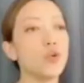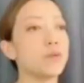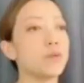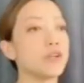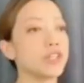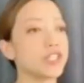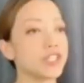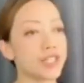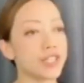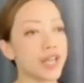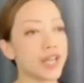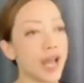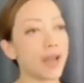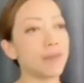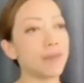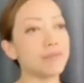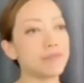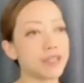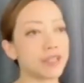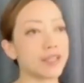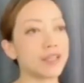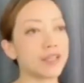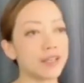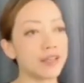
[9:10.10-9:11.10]
too much time
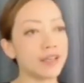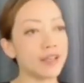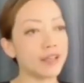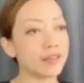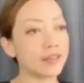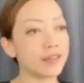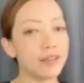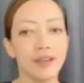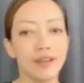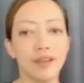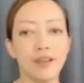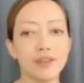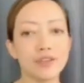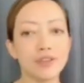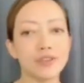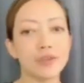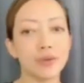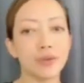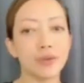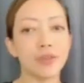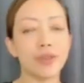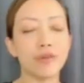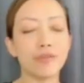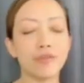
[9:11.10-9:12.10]
to connect.
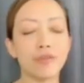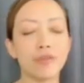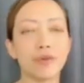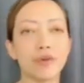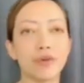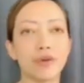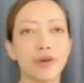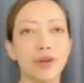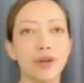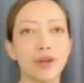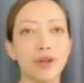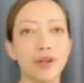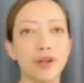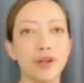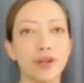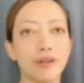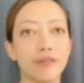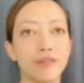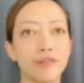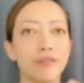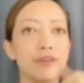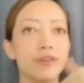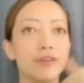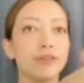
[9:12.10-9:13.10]
So therefore,
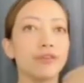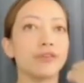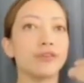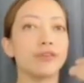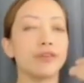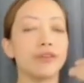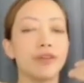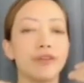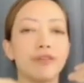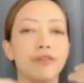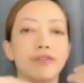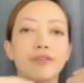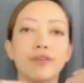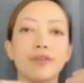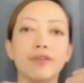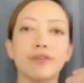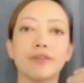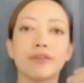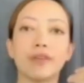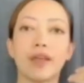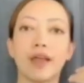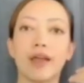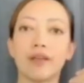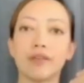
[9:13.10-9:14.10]
it feels
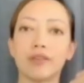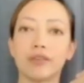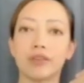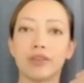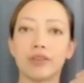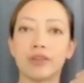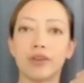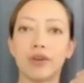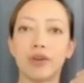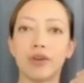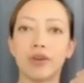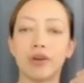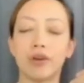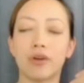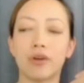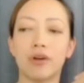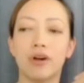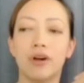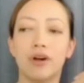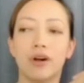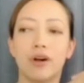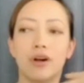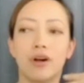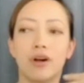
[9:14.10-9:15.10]
as though